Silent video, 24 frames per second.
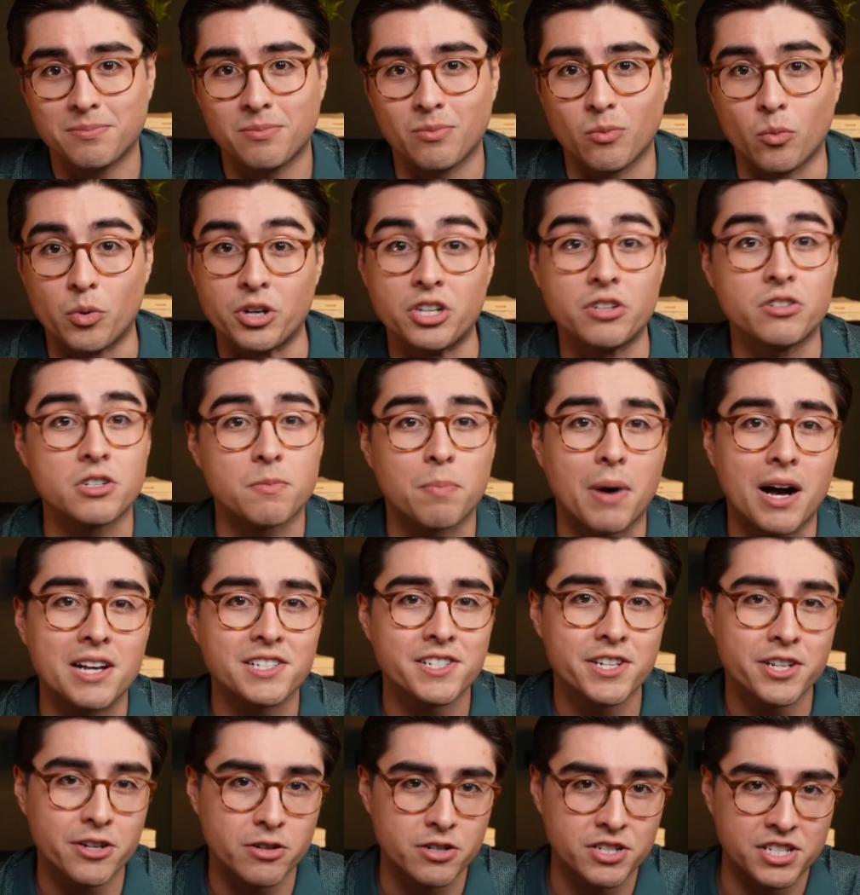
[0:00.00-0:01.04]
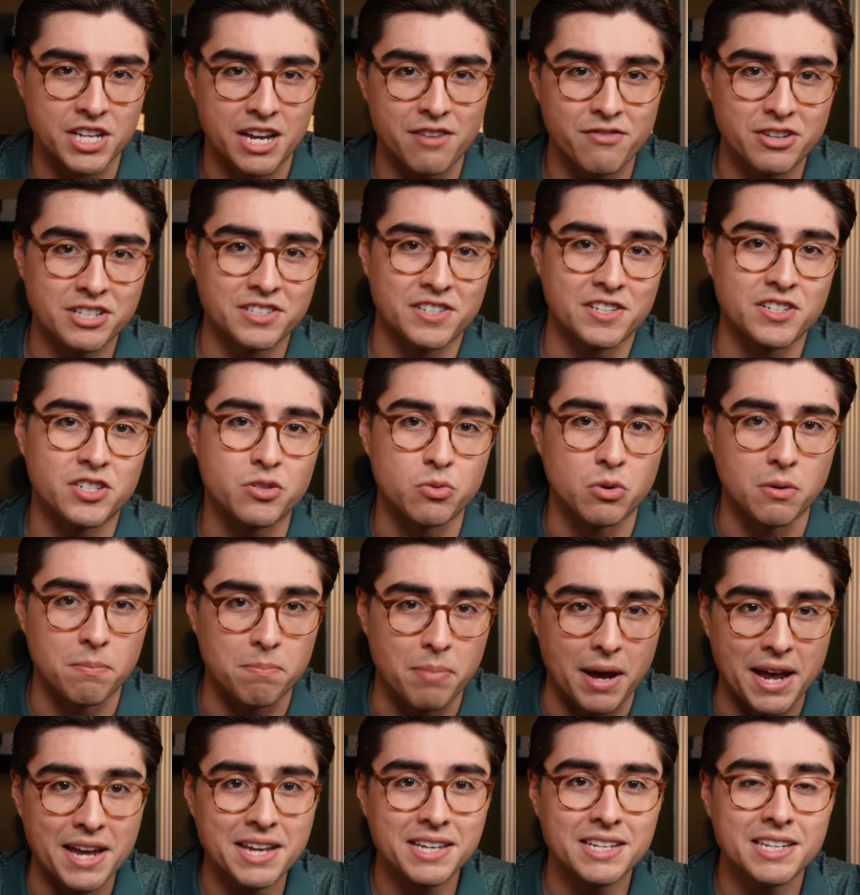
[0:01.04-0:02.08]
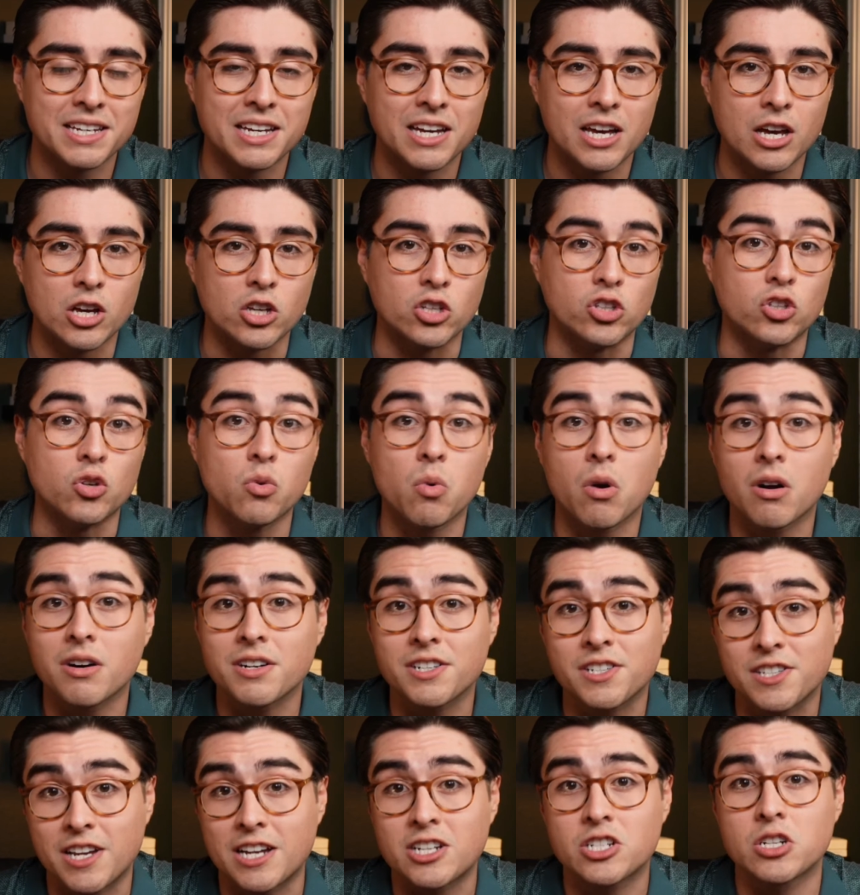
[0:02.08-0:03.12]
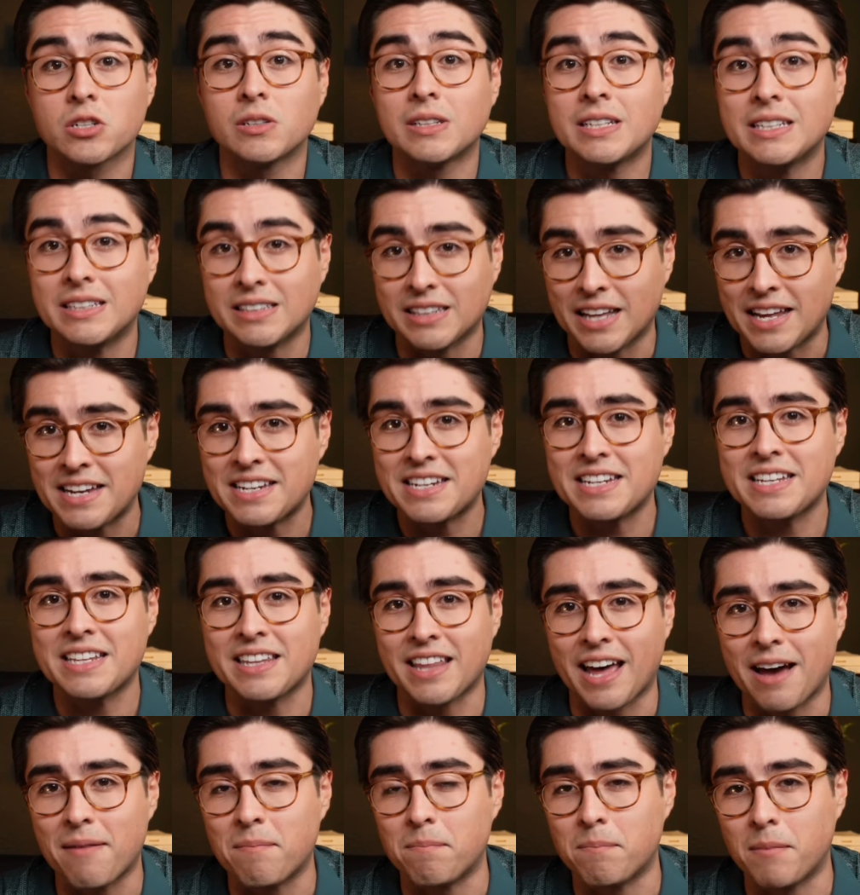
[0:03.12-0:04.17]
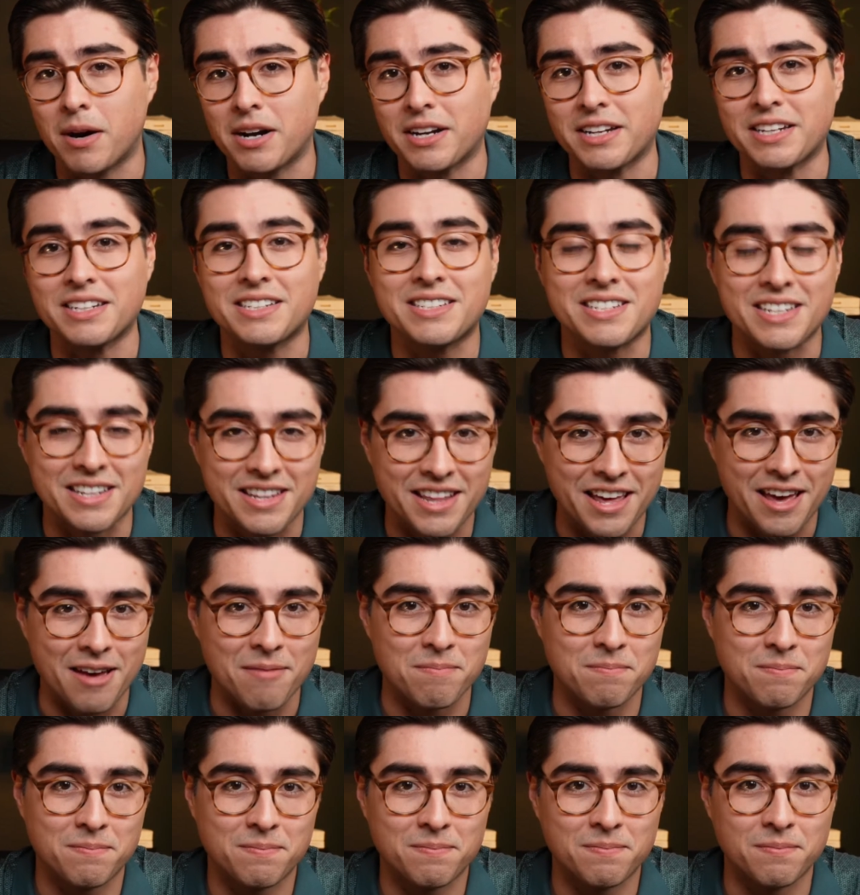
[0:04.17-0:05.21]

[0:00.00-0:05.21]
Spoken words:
When you deposit your savings into a bank, you are essentially lending that money to them.